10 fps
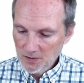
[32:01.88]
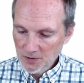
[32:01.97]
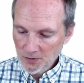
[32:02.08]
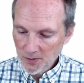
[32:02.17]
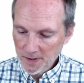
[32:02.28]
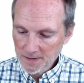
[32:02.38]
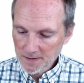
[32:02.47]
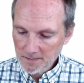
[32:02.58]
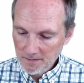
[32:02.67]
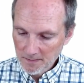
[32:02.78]

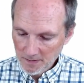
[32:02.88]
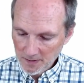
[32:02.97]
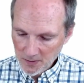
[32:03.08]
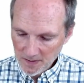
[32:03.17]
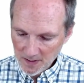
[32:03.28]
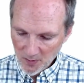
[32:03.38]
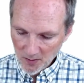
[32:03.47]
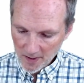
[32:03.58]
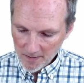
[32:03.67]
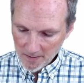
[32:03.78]
choice using
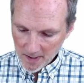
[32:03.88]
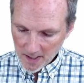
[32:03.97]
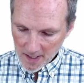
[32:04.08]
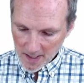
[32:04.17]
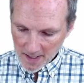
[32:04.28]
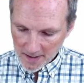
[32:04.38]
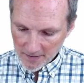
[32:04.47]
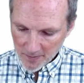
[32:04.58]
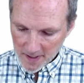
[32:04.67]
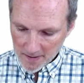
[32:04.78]
Borda. And if
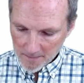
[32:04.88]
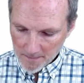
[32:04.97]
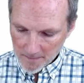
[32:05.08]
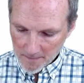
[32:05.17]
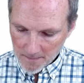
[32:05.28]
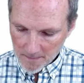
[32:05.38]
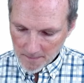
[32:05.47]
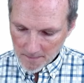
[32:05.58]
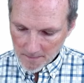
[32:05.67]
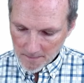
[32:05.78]
we
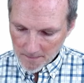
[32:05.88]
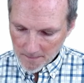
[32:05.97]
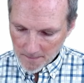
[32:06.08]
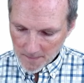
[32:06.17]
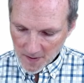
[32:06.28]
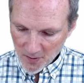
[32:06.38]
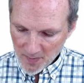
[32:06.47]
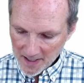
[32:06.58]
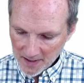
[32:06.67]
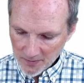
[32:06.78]
go
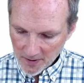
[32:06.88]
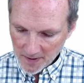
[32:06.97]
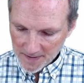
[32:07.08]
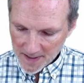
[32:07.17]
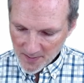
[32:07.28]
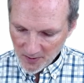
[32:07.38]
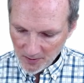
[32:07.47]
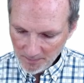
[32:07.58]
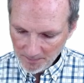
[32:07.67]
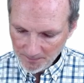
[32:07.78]
back to our
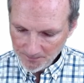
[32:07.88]
example,